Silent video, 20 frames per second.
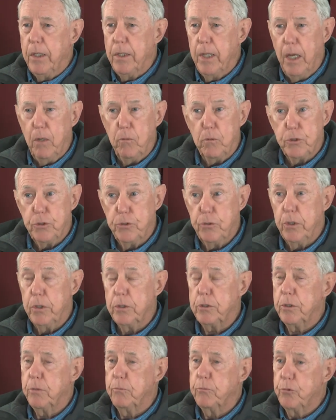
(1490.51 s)
That was
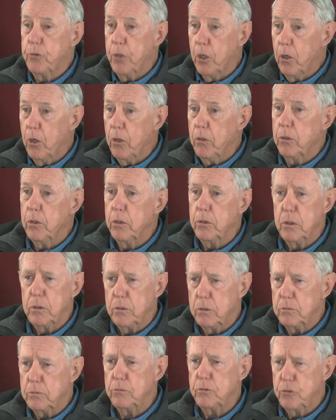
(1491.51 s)
during some
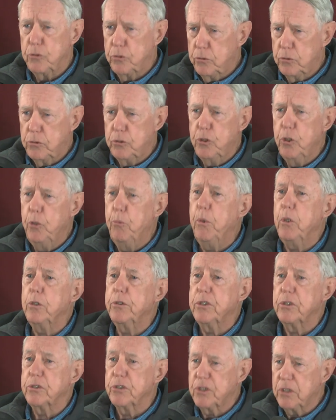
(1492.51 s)

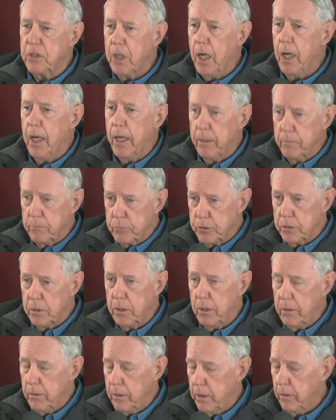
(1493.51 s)
tumultuous times
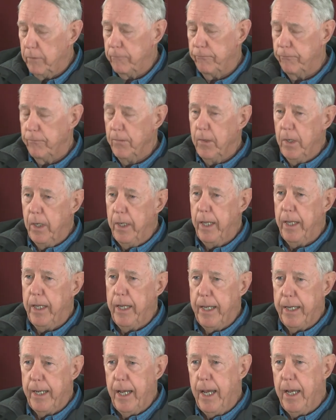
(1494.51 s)

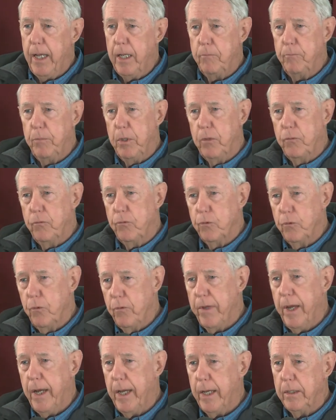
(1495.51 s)
and I had been through
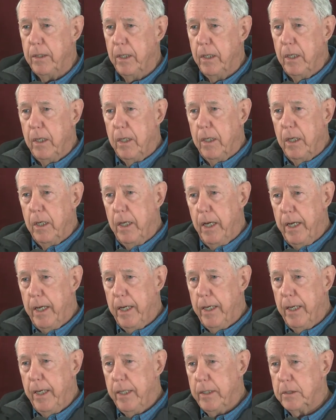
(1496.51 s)
that
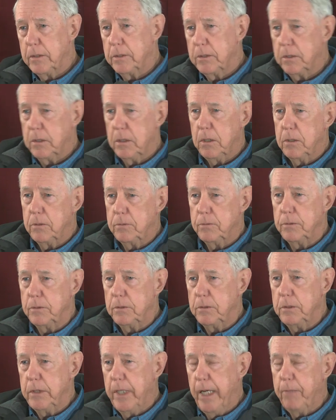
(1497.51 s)
as
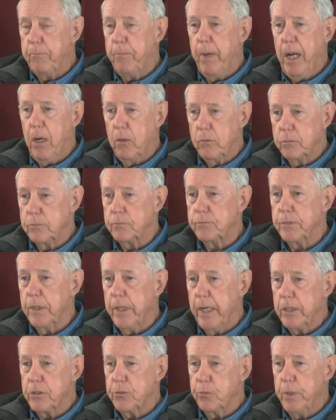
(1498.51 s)
at Bowden
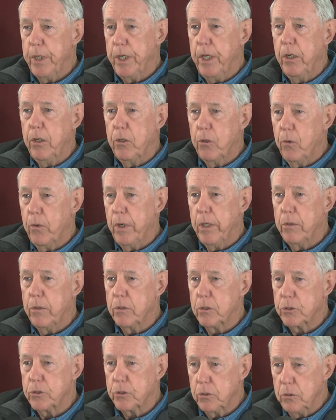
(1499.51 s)
as we integrated
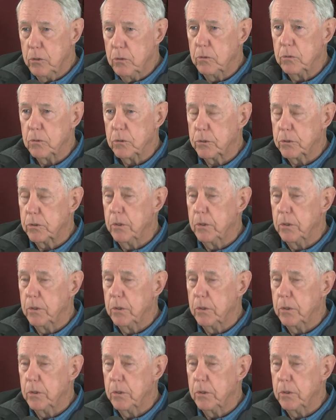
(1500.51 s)
the schools.